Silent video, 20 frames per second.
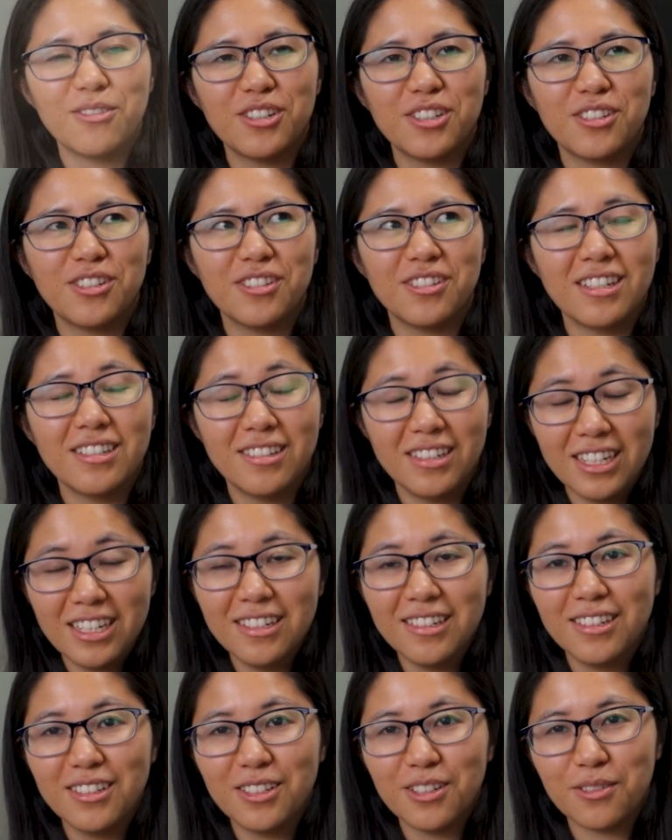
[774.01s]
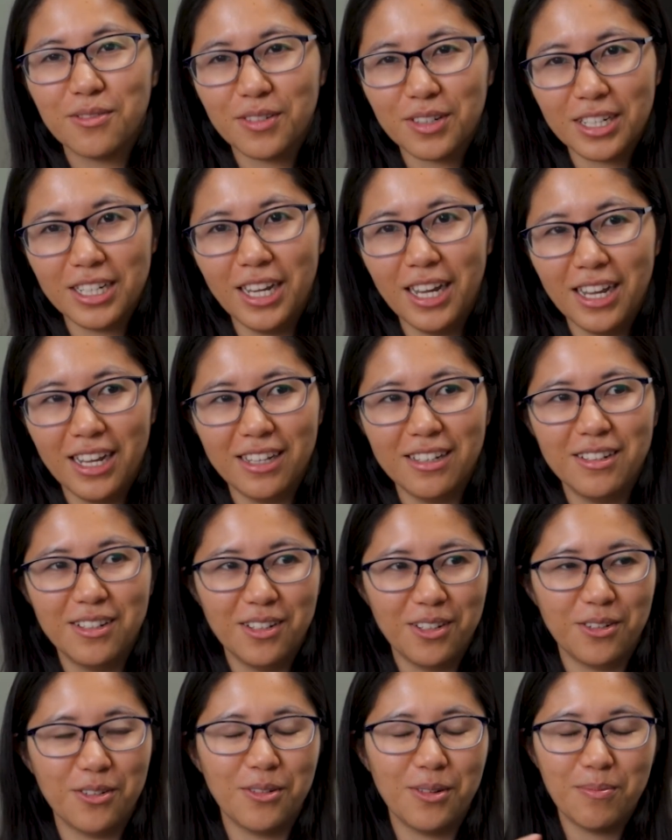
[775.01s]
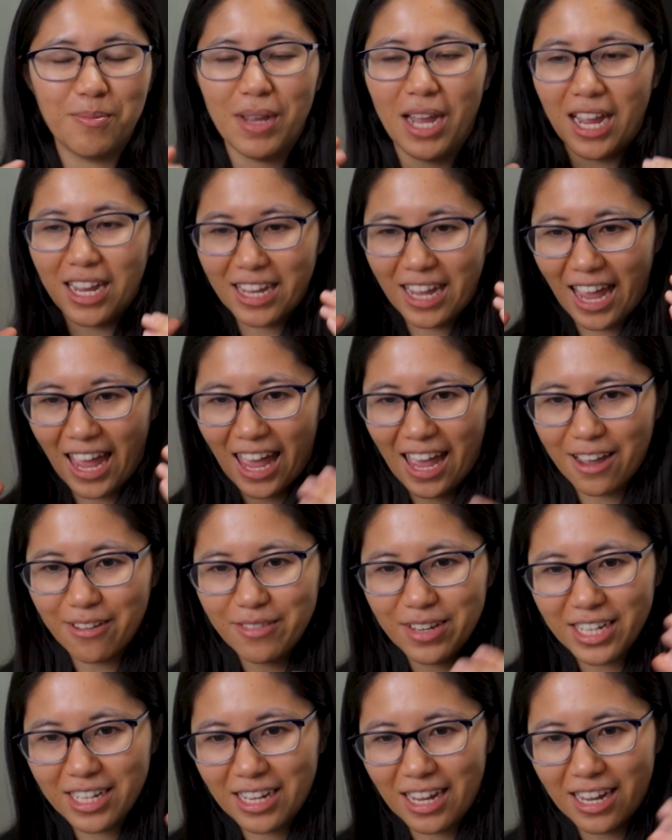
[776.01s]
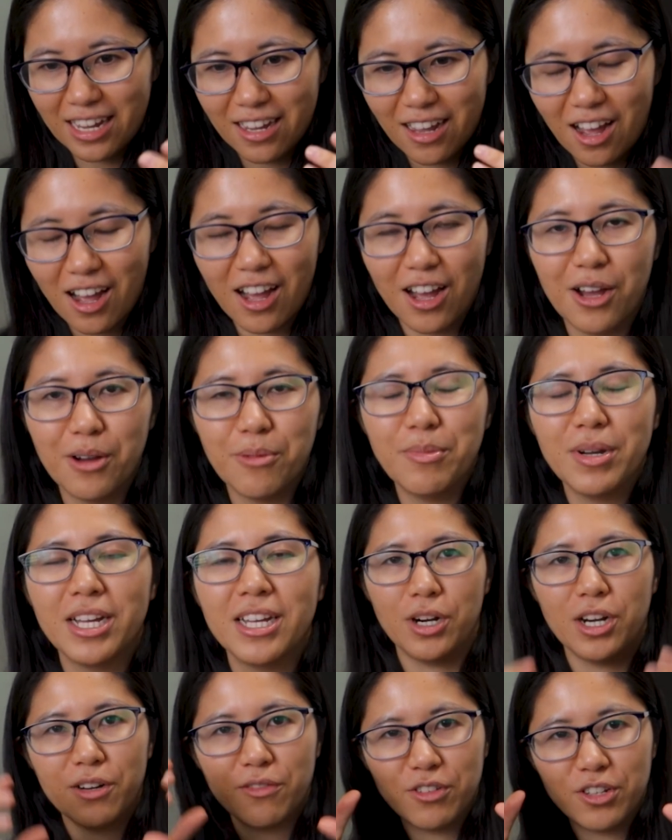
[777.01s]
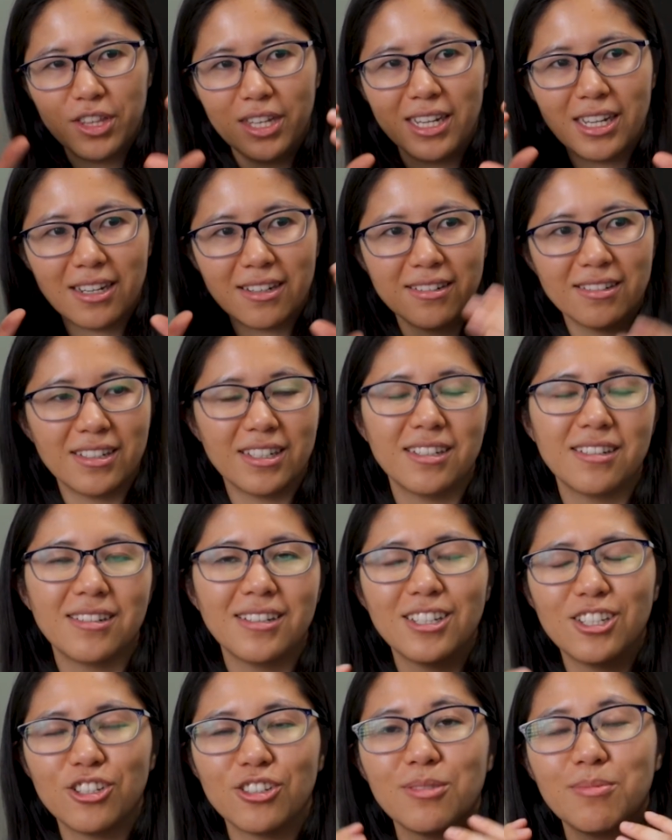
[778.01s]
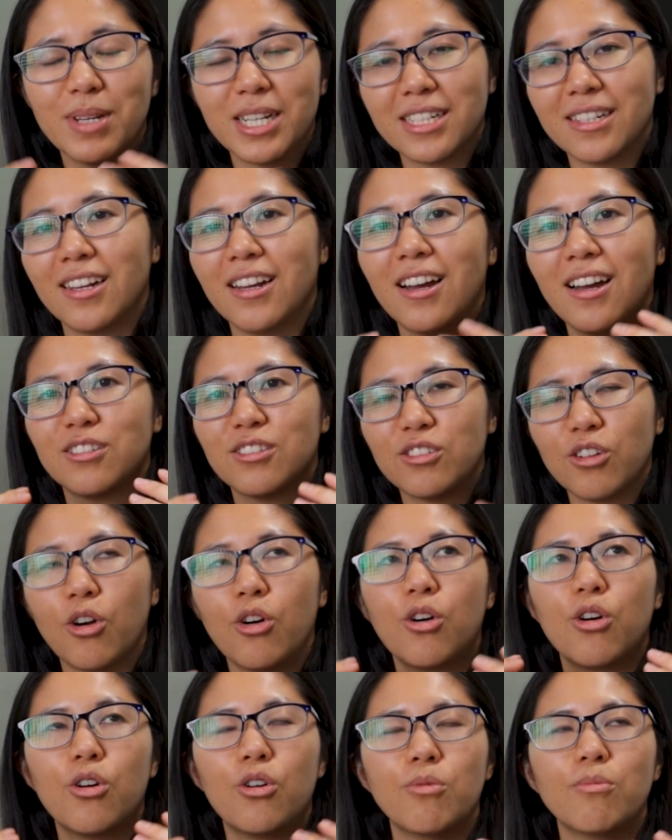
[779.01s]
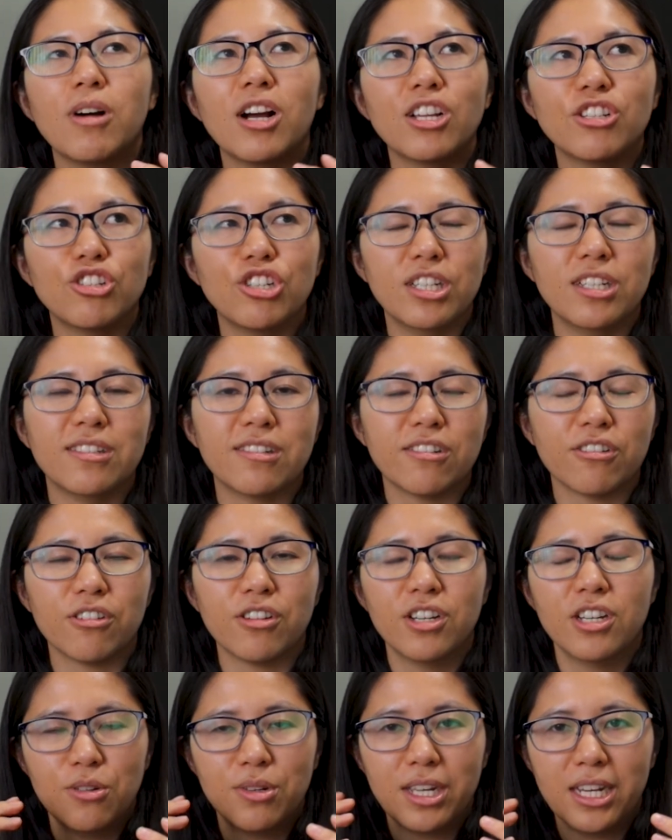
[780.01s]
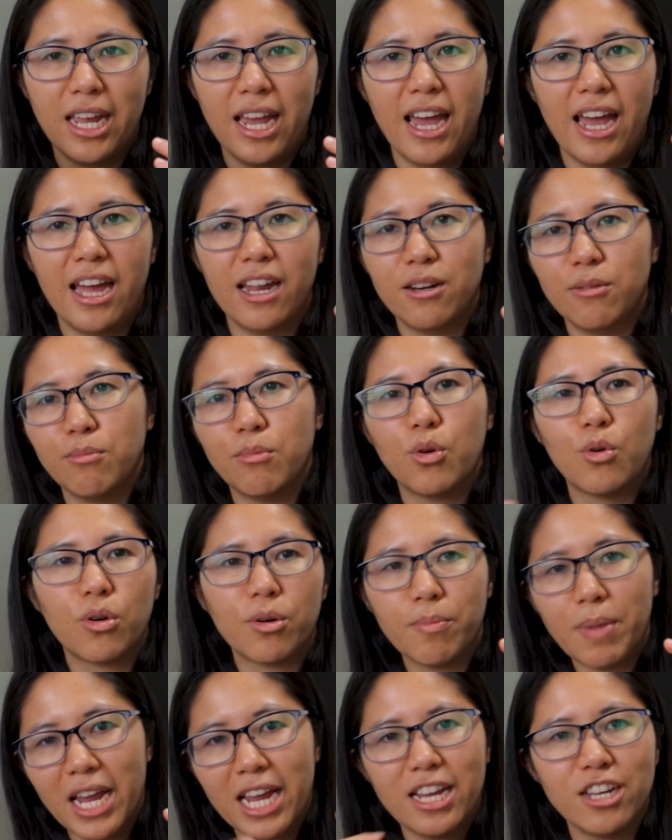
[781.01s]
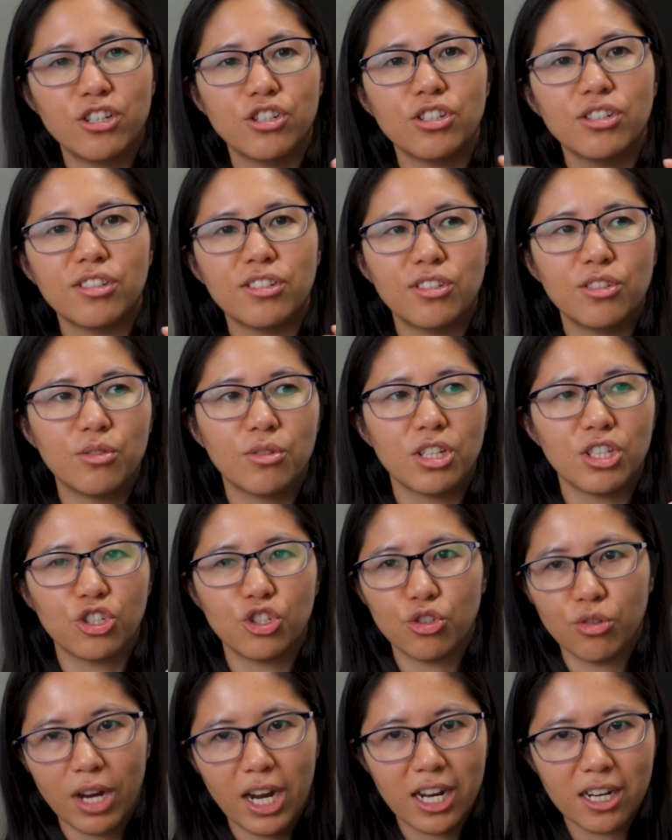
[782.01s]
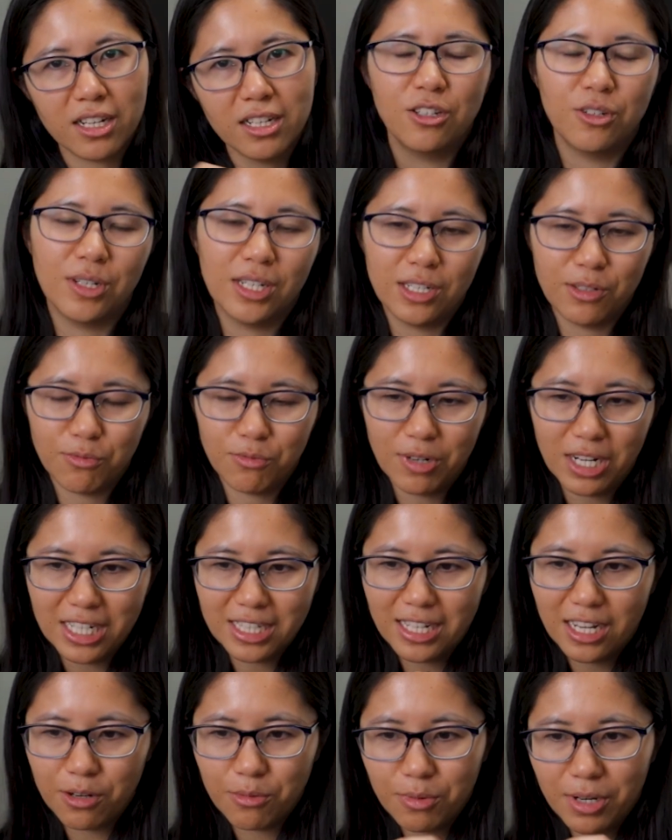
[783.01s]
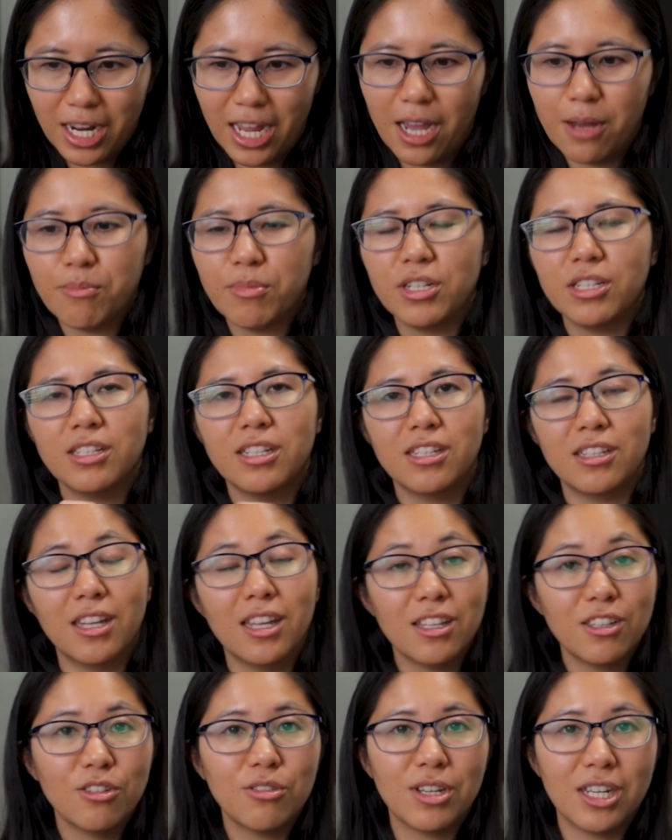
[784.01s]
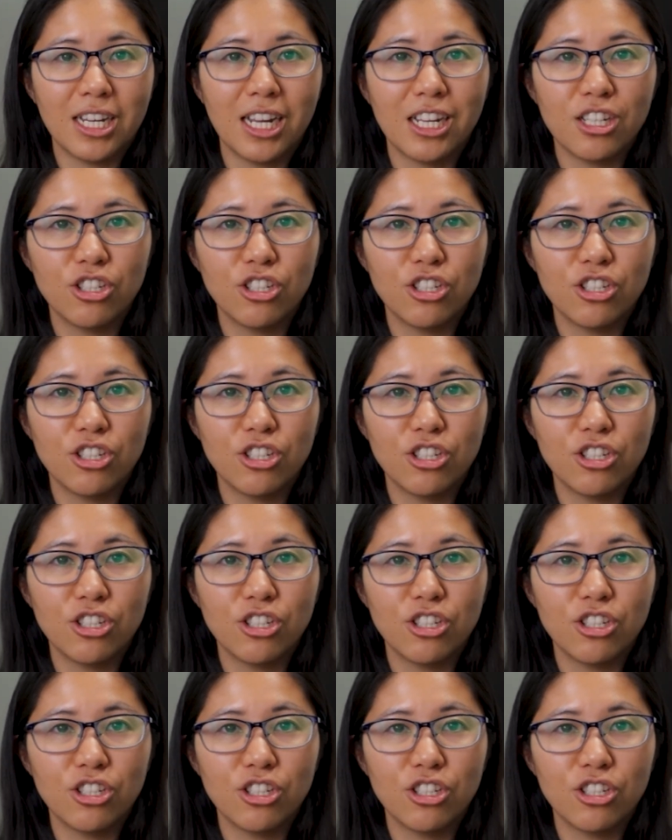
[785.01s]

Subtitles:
which is easy to forget. So by having a hub where everything exists, it just makes it so much easier. You can add more pages, you can track, you can write down what happened, and then you can